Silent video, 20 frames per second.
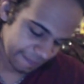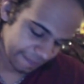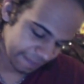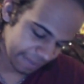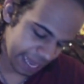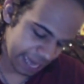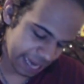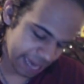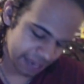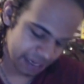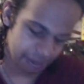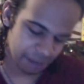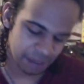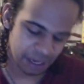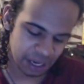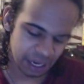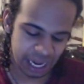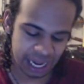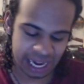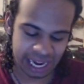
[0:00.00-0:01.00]
And
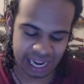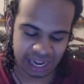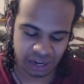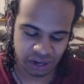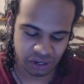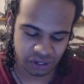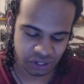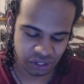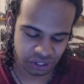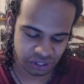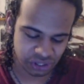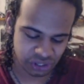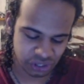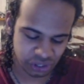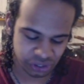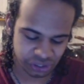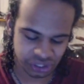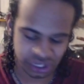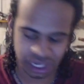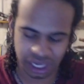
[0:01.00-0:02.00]
and Hater just
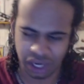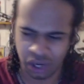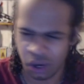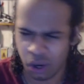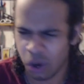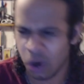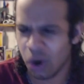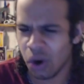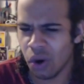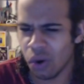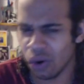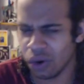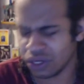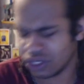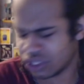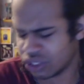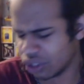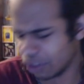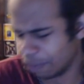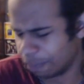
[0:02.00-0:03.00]
starts singing, what's
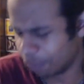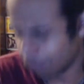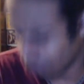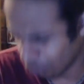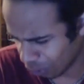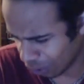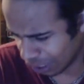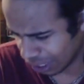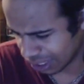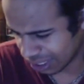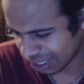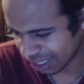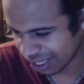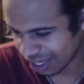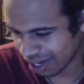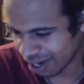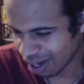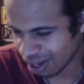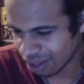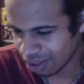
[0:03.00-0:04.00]
the point?
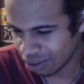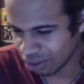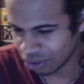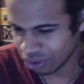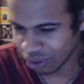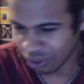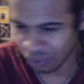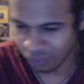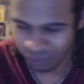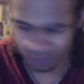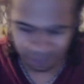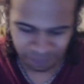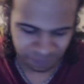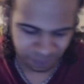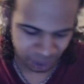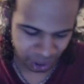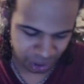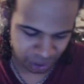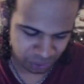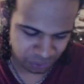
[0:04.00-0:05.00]

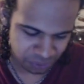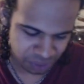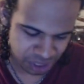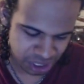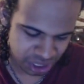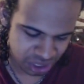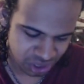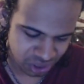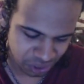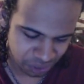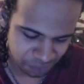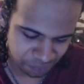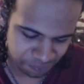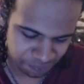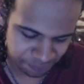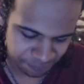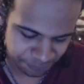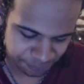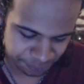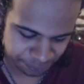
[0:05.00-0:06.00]
I don't need to.
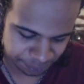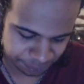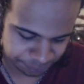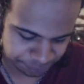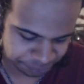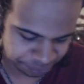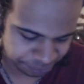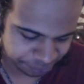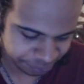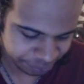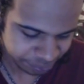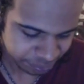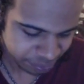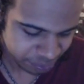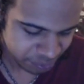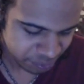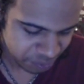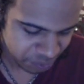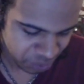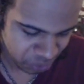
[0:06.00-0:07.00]

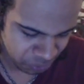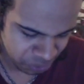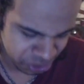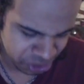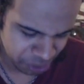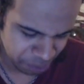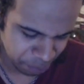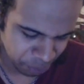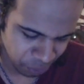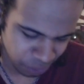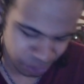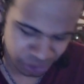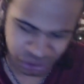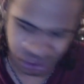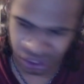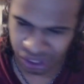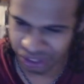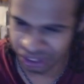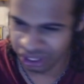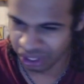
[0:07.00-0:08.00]
What's the point? She
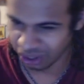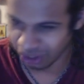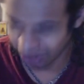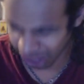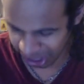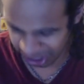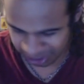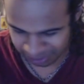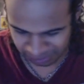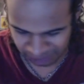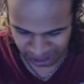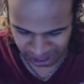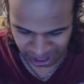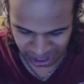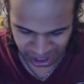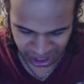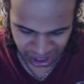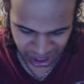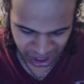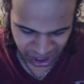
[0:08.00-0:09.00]
doesn't like
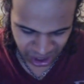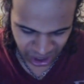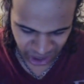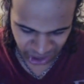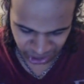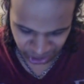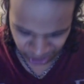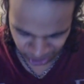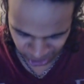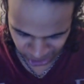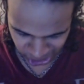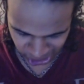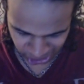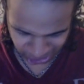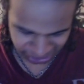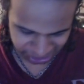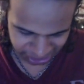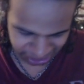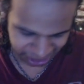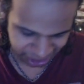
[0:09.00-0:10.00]
me. I
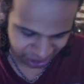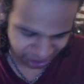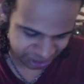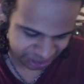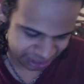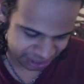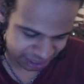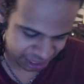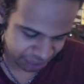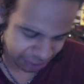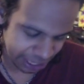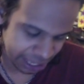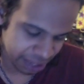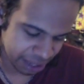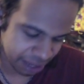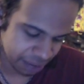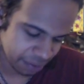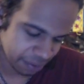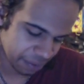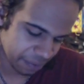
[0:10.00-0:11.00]
lost, and all this stuff.
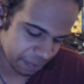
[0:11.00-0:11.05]
And